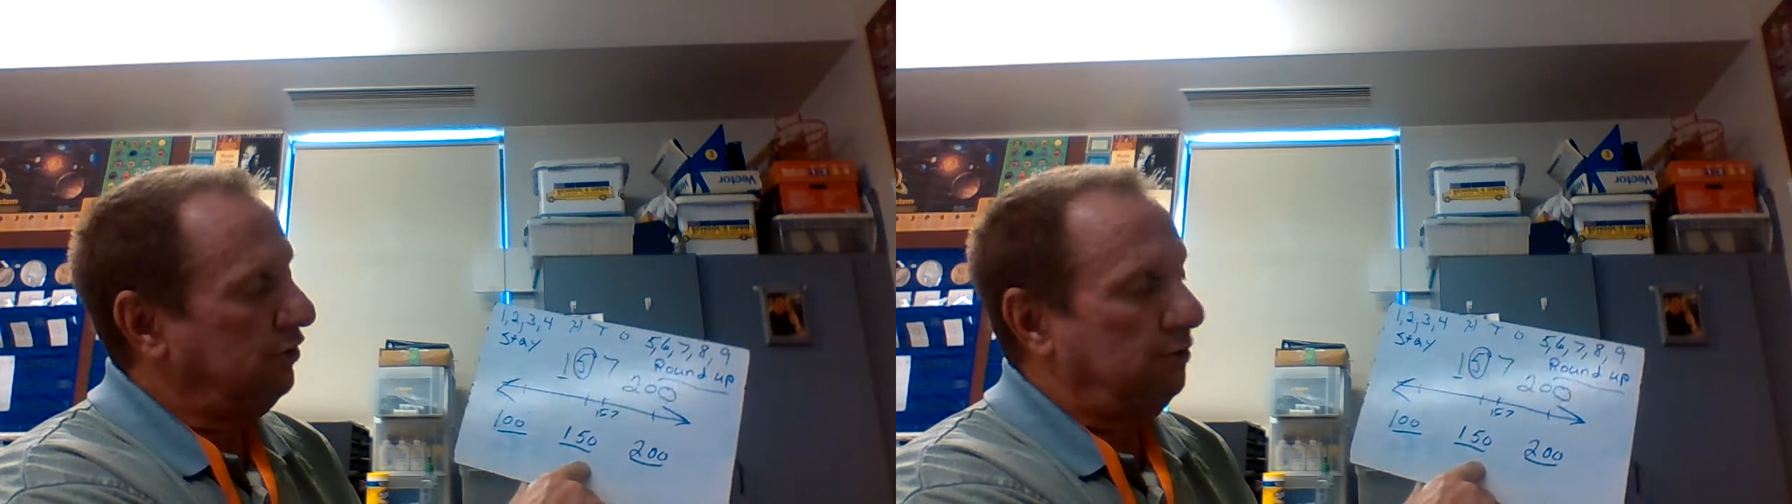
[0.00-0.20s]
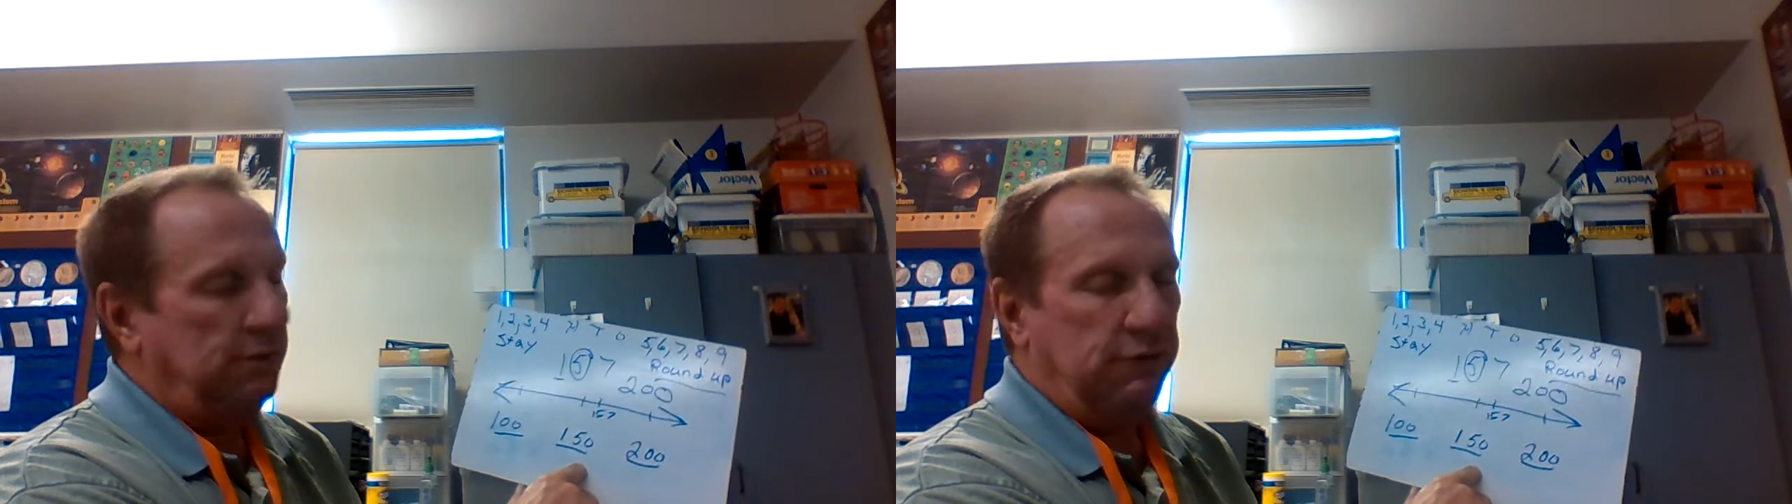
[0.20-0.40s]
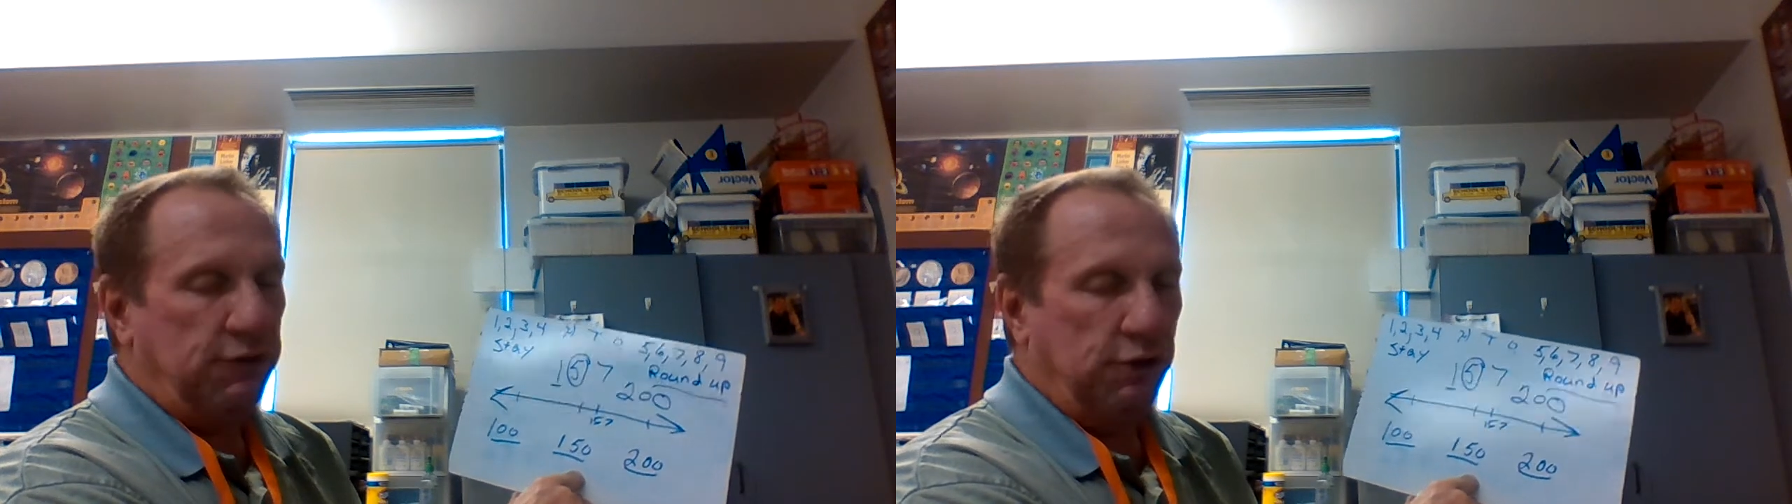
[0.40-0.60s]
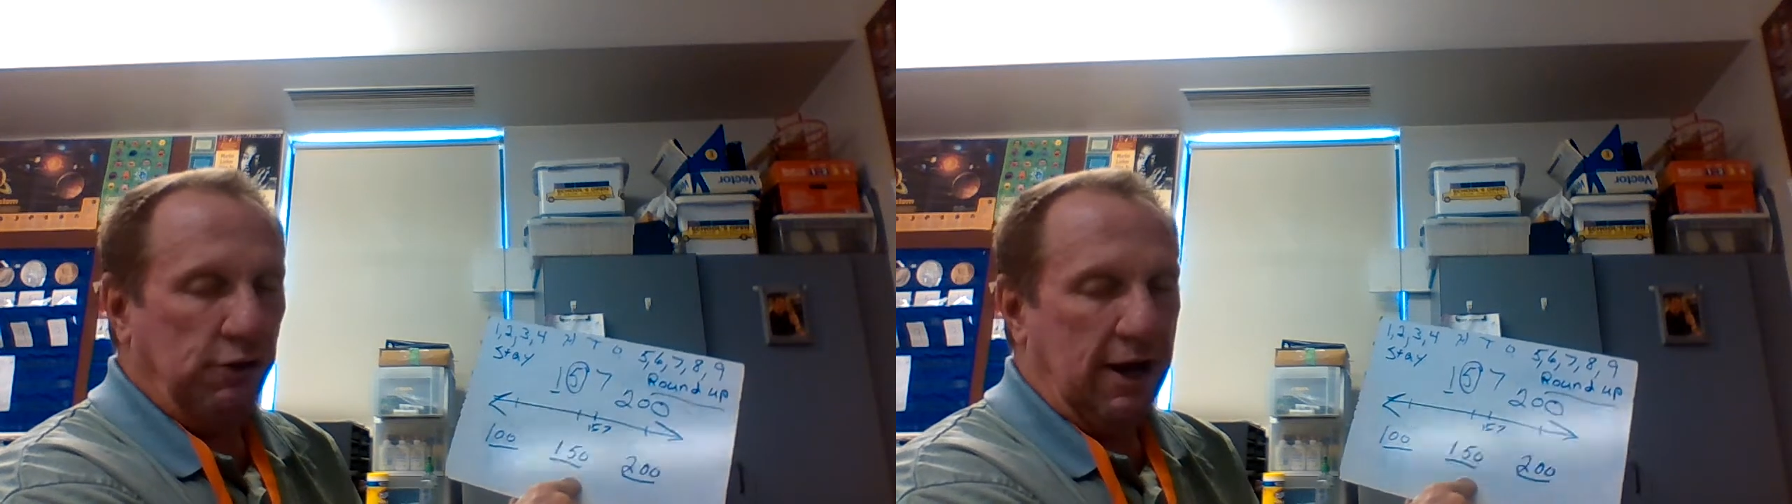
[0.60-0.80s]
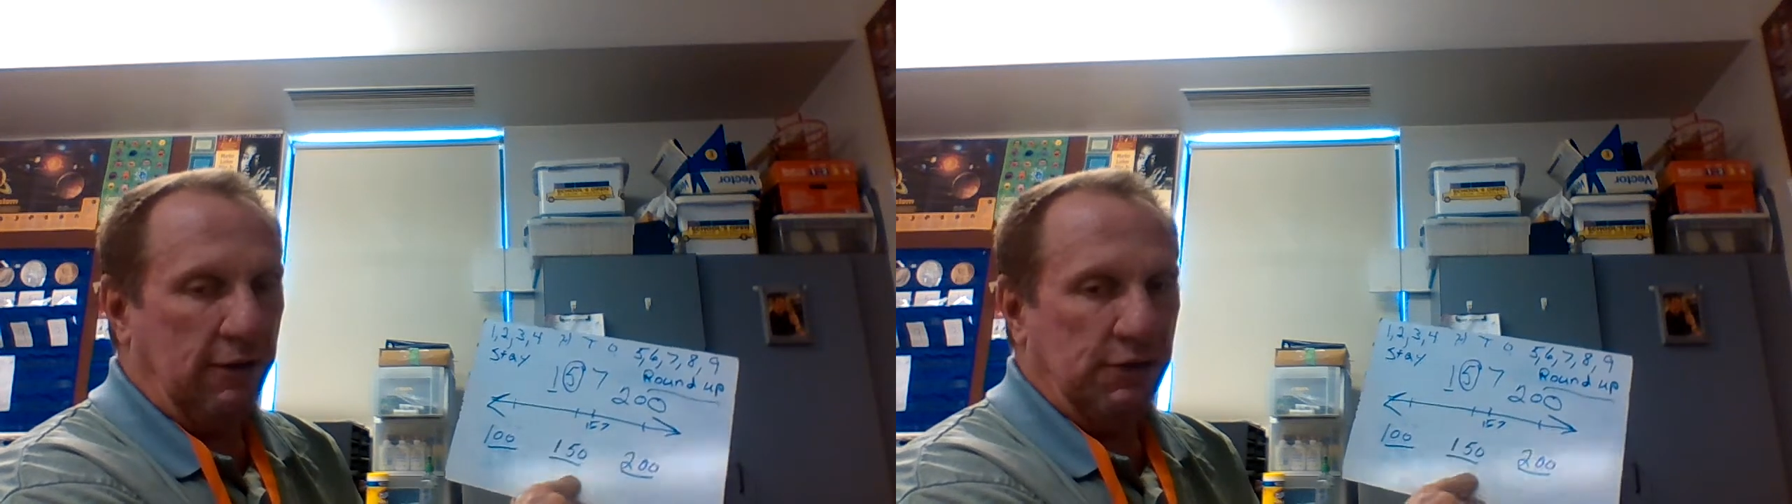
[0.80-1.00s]
going to be
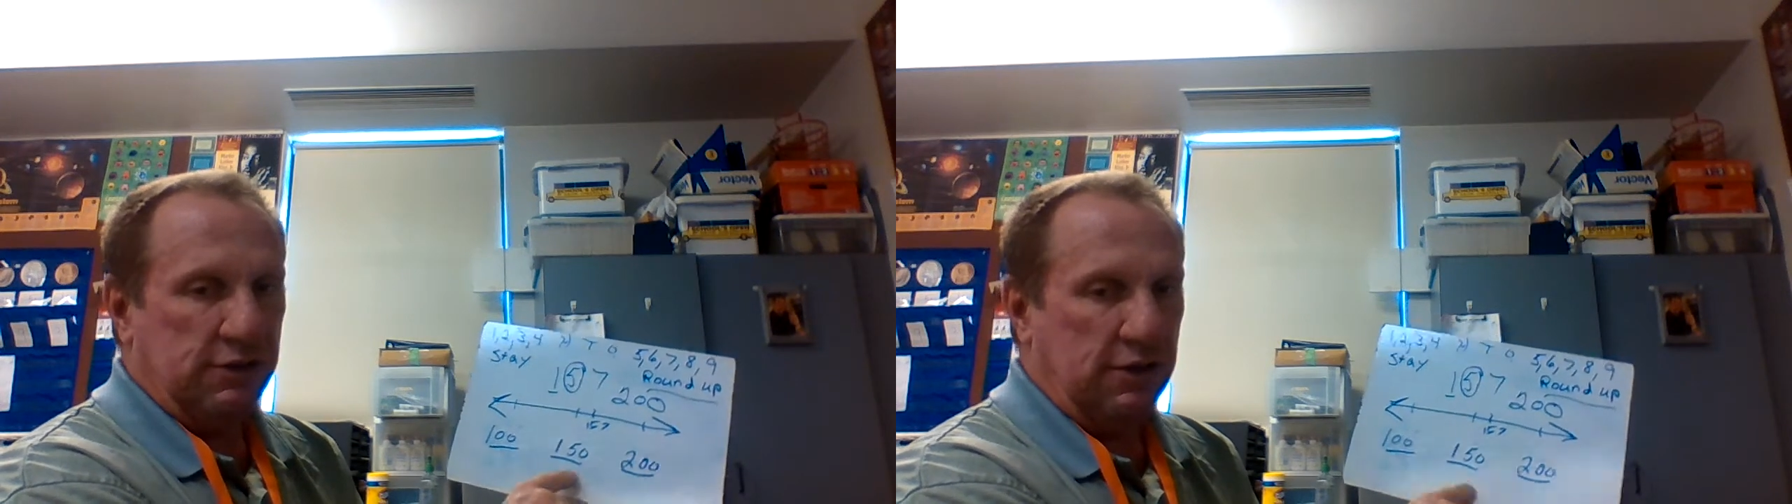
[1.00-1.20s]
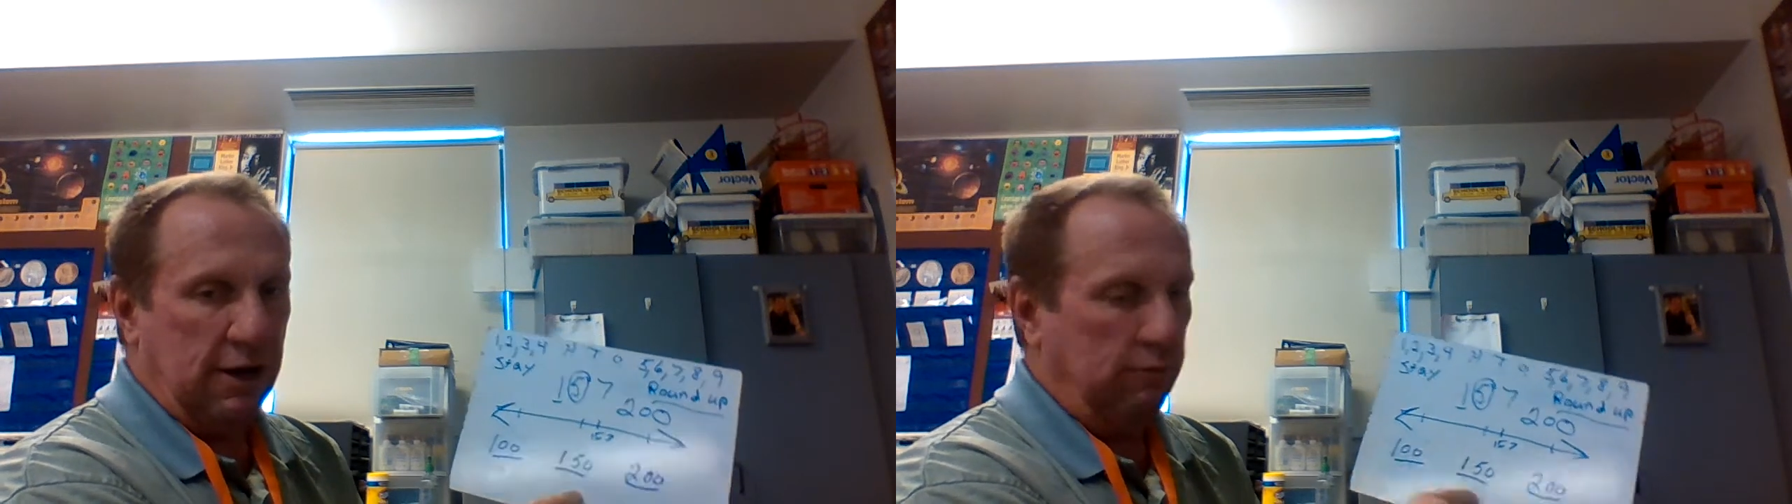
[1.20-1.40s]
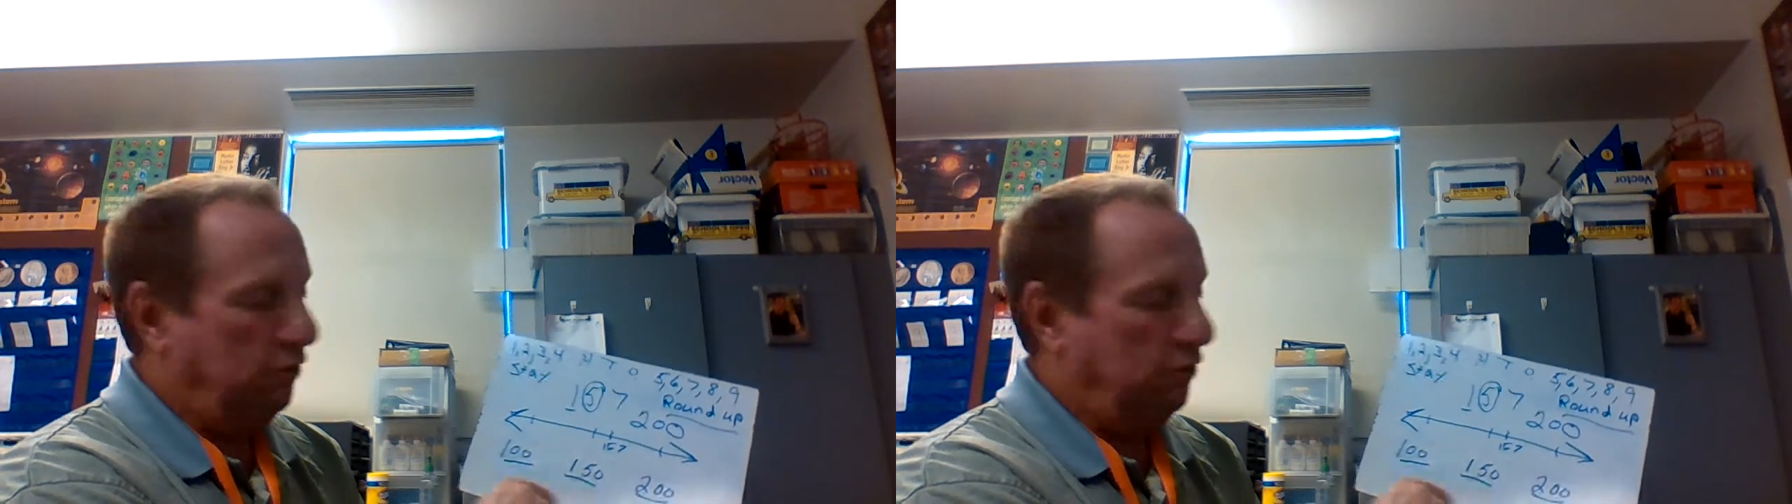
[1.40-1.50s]
filled out the same,